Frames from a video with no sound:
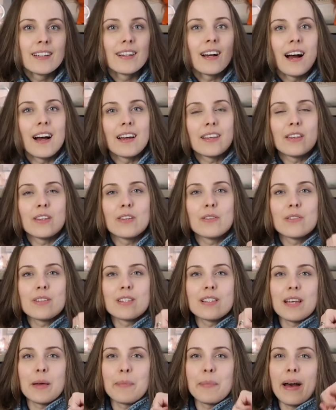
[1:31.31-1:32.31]
I
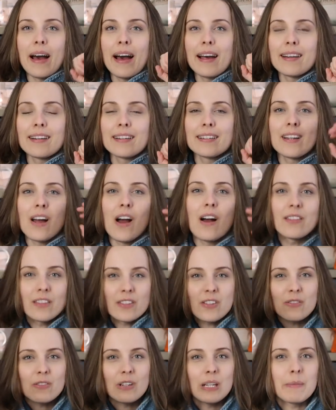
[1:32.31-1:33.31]
used a pattern on
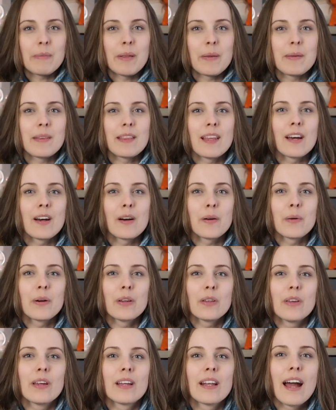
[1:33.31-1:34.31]
the screen maybe now
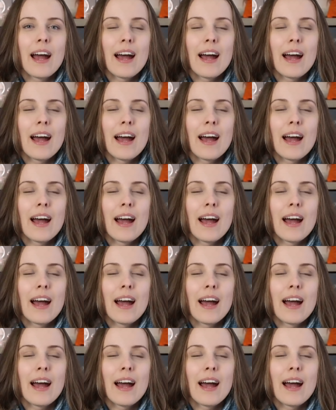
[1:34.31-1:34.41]
you can